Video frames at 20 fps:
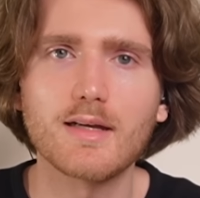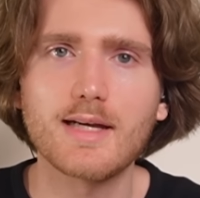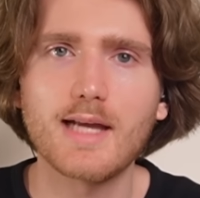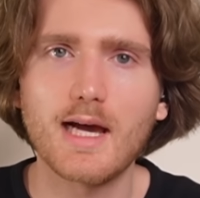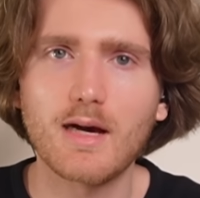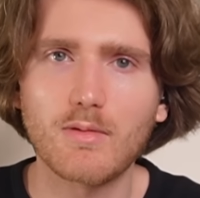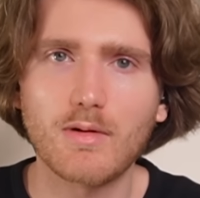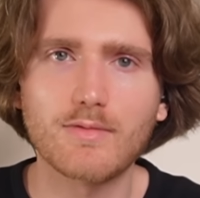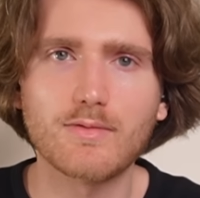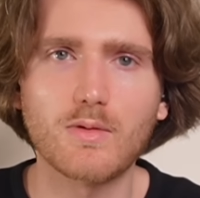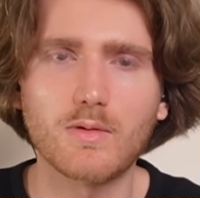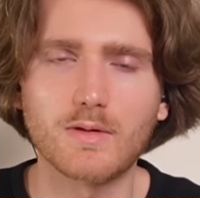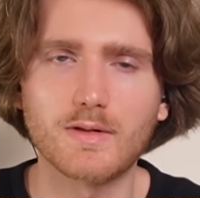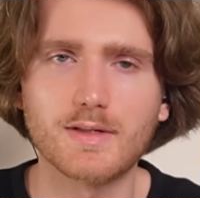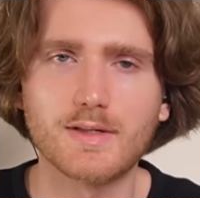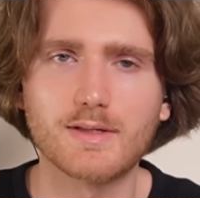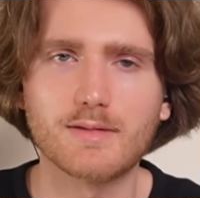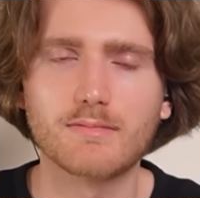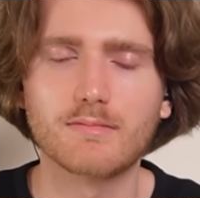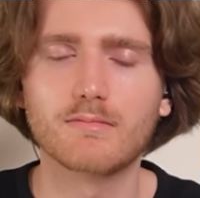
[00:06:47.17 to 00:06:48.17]
Now, of
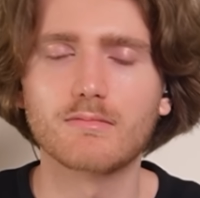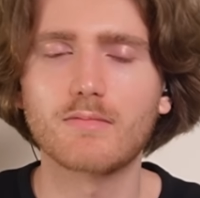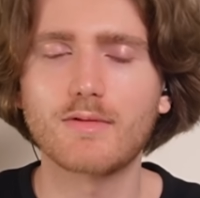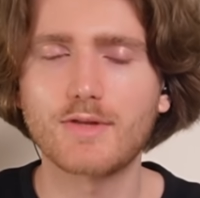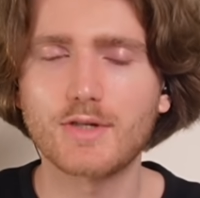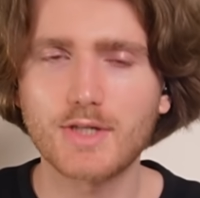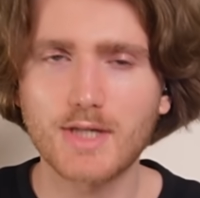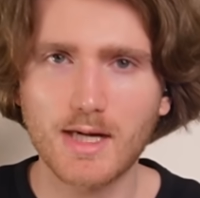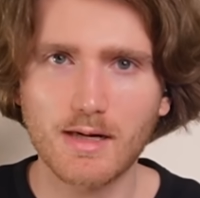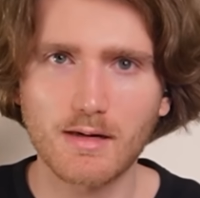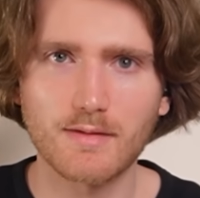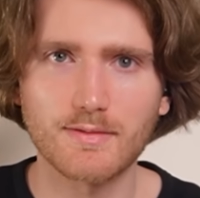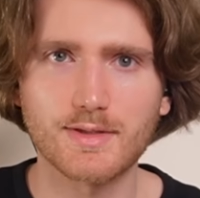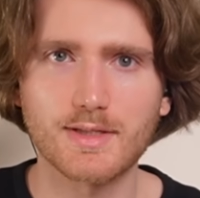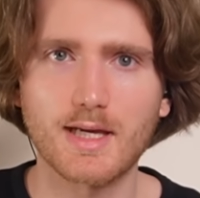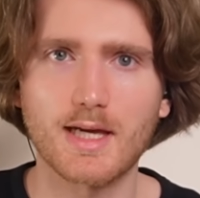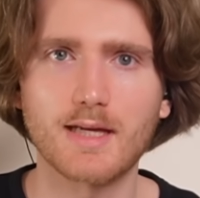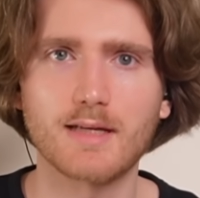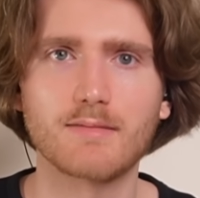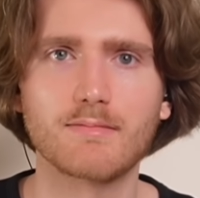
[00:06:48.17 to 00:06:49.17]
course, what the sheriff
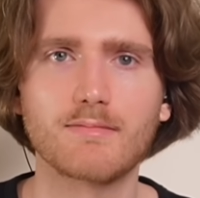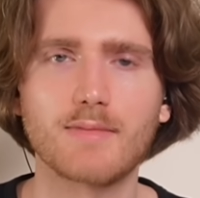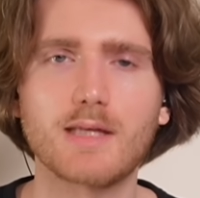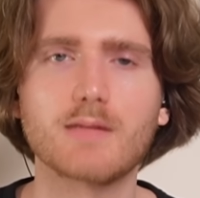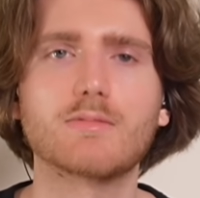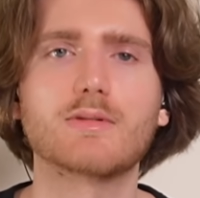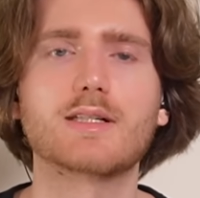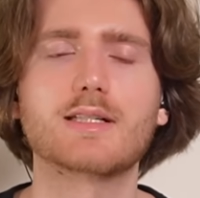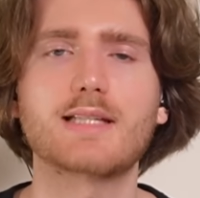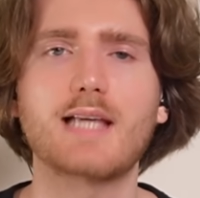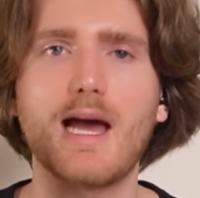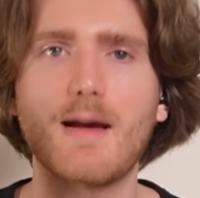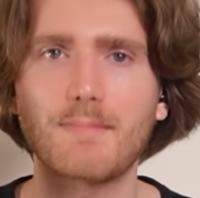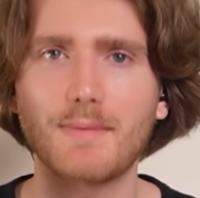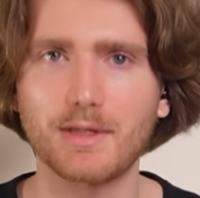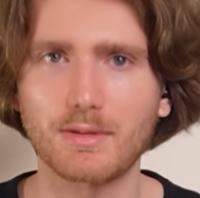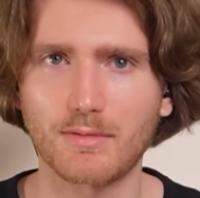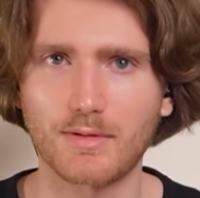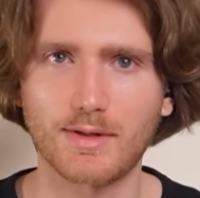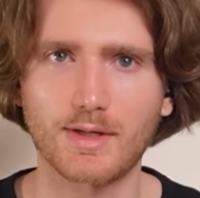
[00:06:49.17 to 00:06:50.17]
said and what is
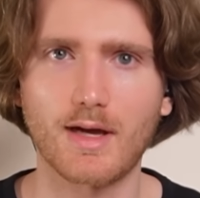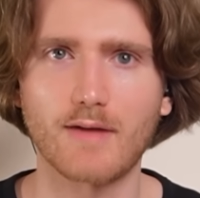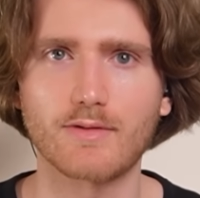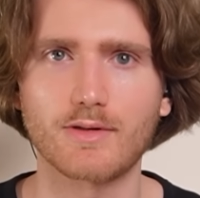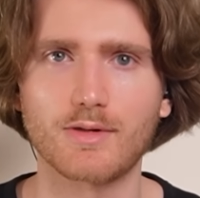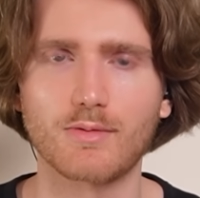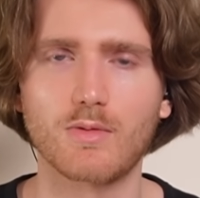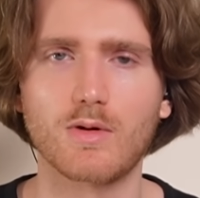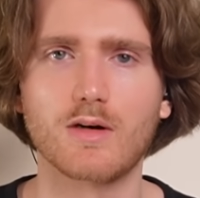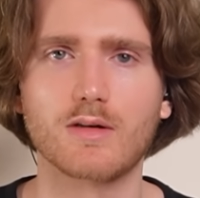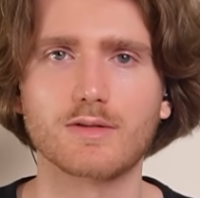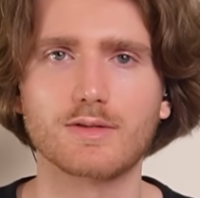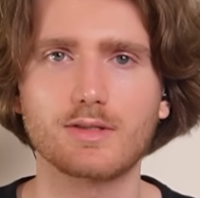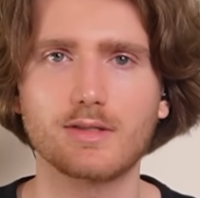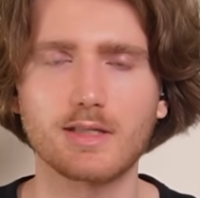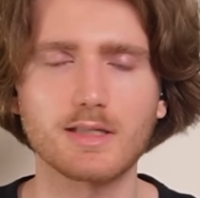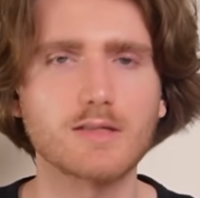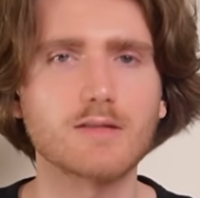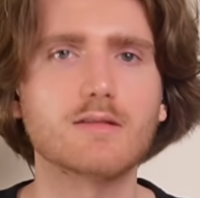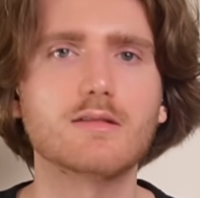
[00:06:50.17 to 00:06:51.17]
happening with Governor Walz,
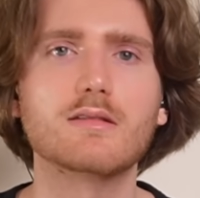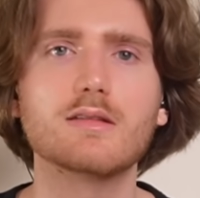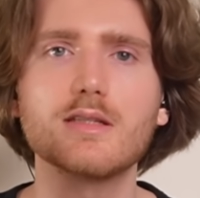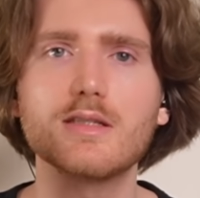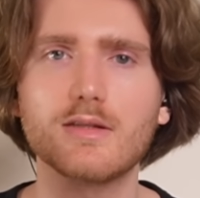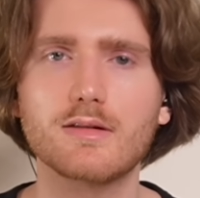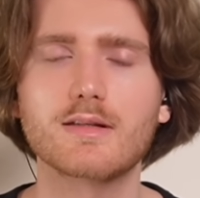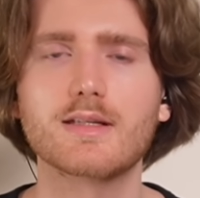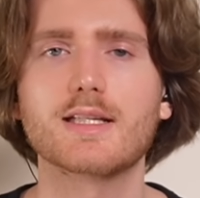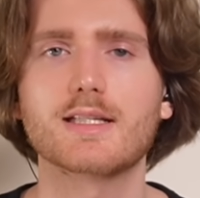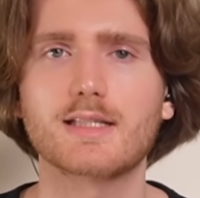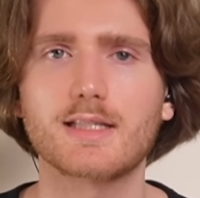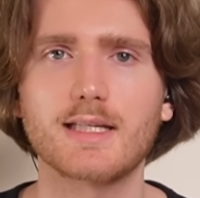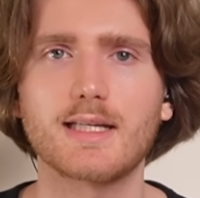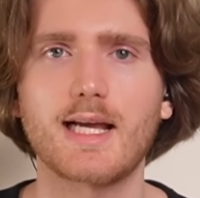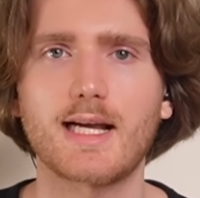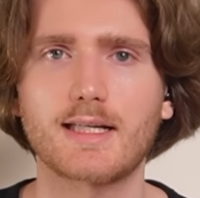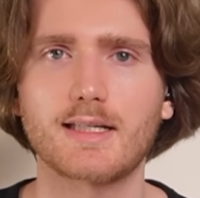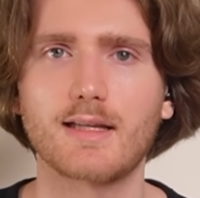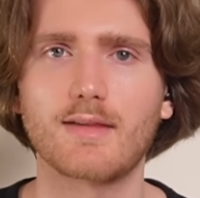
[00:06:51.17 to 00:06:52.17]
these are
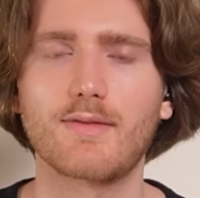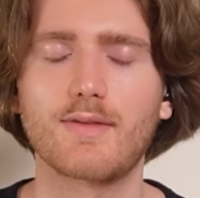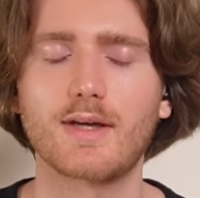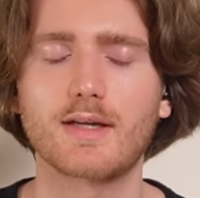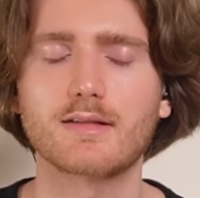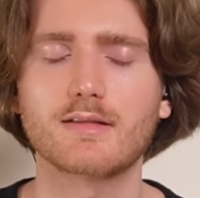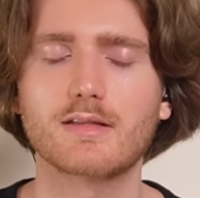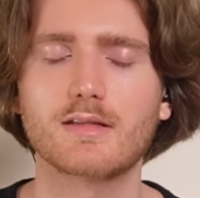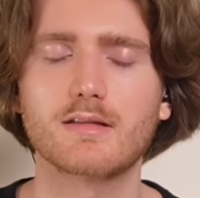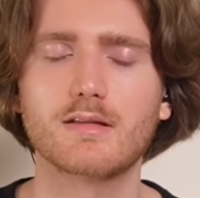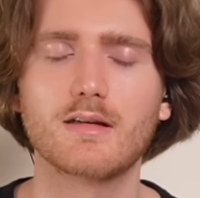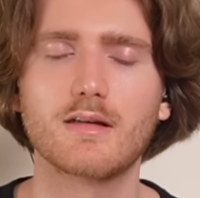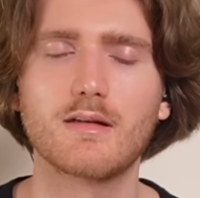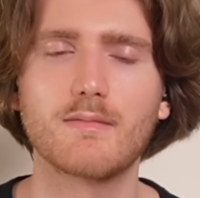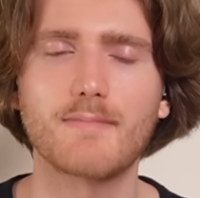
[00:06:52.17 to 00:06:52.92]
disconnected things.